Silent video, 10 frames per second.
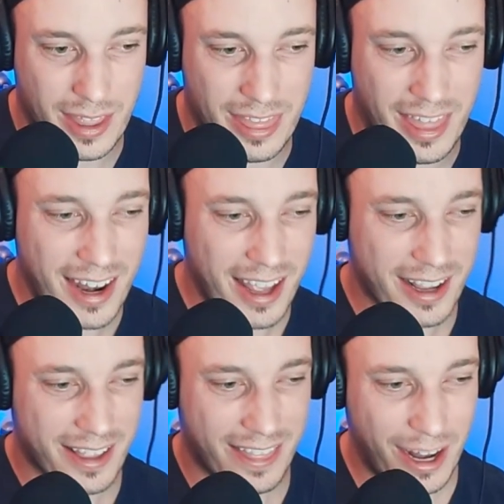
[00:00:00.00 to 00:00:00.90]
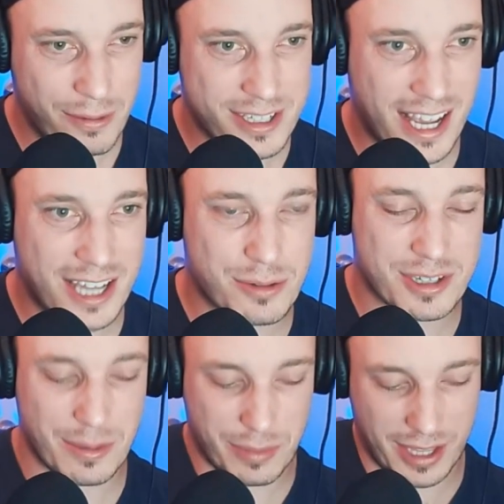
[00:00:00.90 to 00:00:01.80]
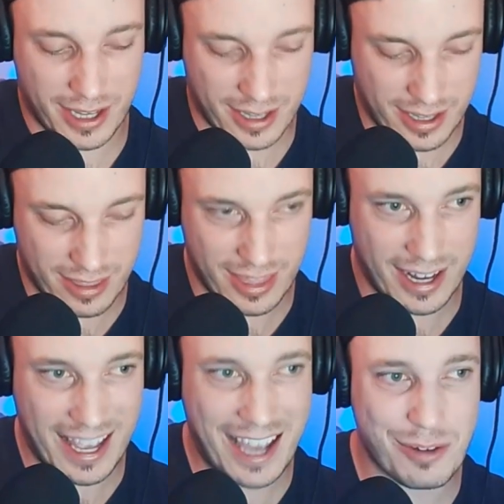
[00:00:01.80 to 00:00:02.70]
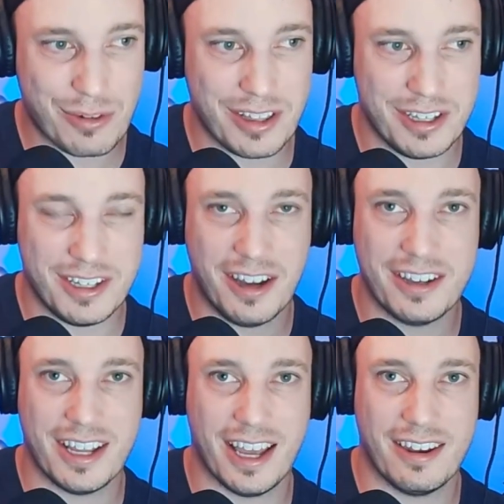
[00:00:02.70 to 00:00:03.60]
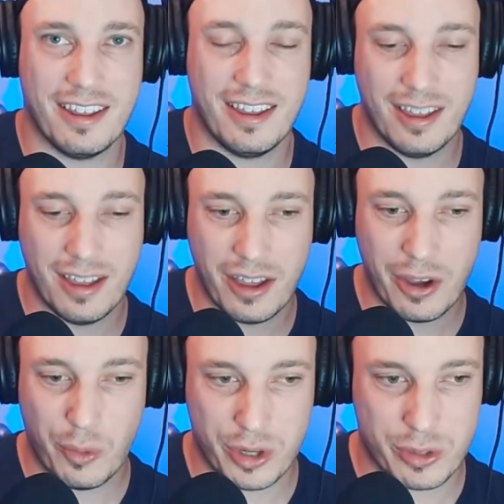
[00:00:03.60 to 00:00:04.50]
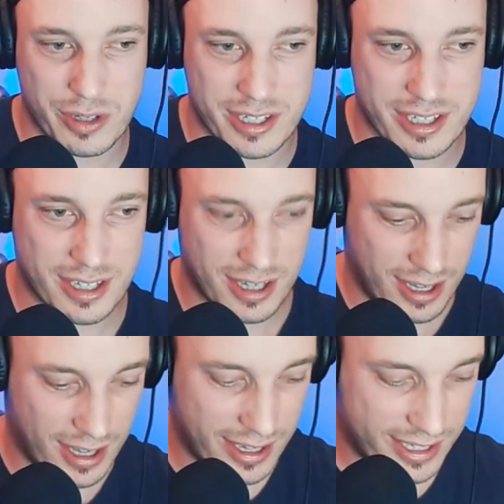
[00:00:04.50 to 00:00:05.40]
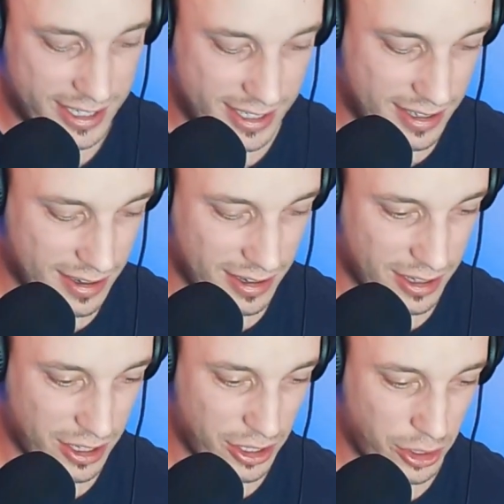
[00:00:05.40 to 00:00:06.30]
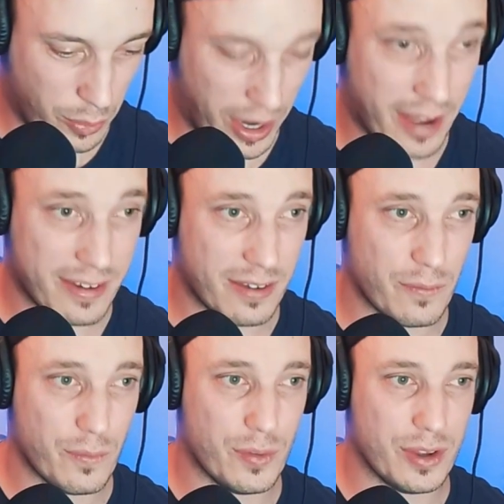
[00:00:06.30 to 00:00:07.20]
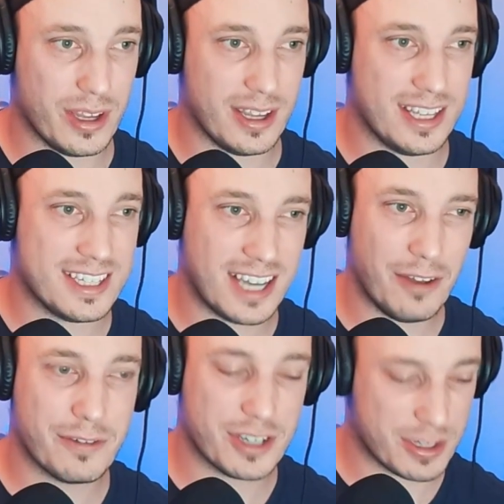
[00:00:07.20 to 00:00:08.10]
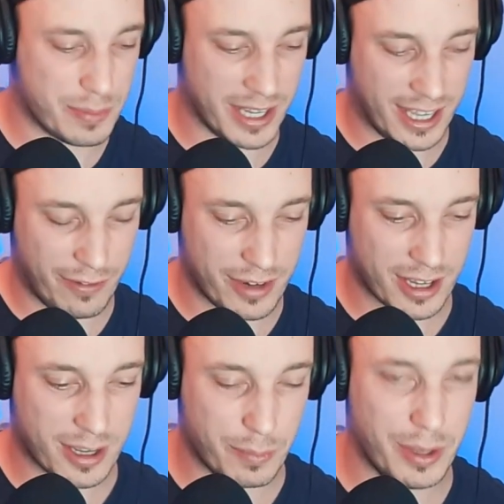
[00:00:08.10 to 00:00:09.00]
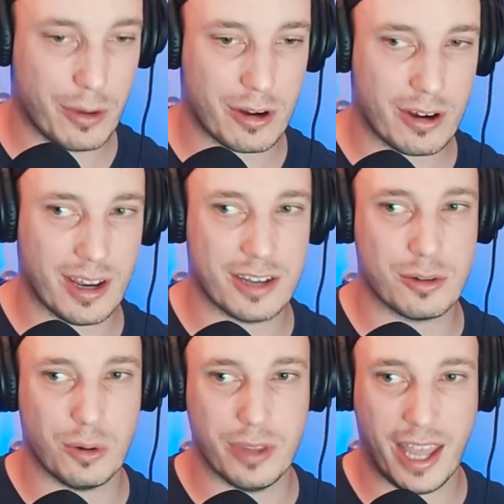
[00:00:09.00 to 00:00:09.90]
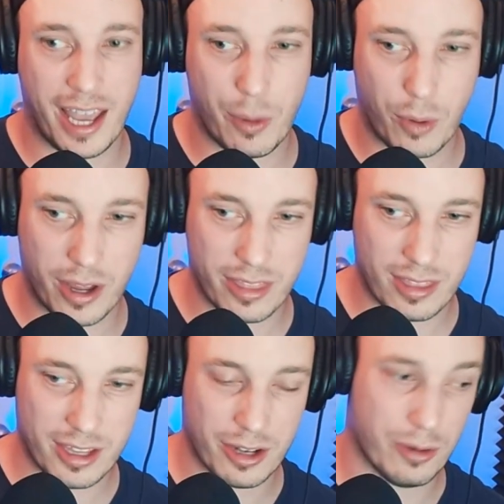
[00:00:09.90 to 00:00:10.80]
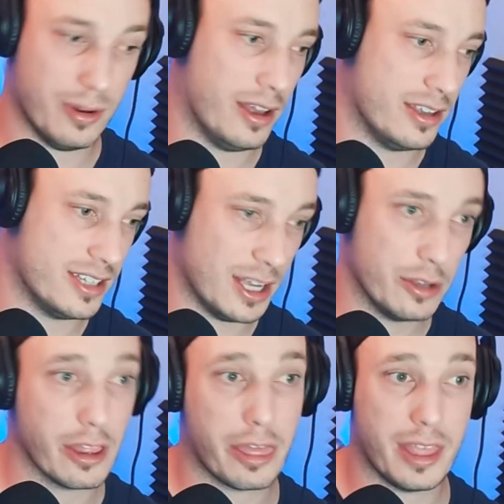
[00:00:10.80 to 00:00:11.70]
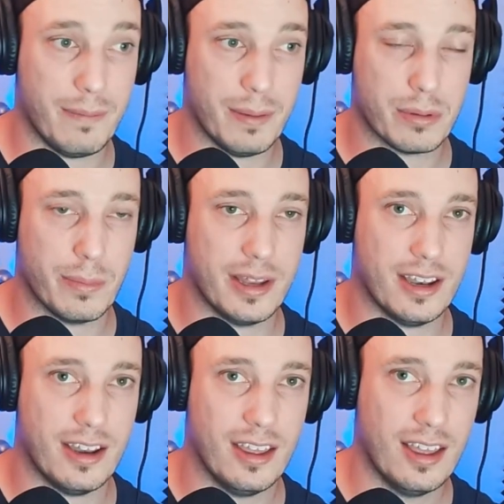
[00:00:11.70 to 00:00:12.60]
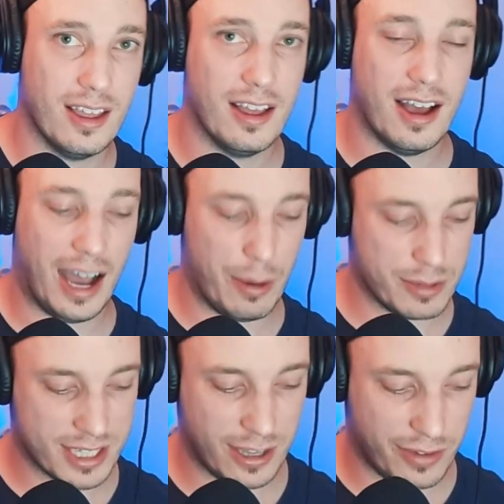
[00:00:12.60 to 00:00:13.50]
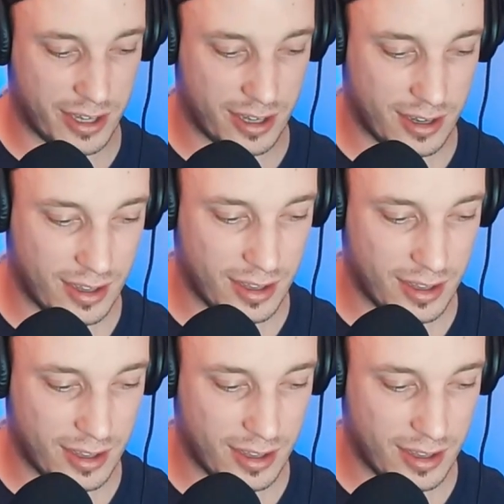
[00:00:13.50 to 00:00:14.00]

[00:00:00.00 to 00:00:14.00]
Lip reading: then I was tasked with something that I hadn't really done yet, which was, you know, instead of just being given a computer and told, hey, I want, a Zelda theme implemented, I was given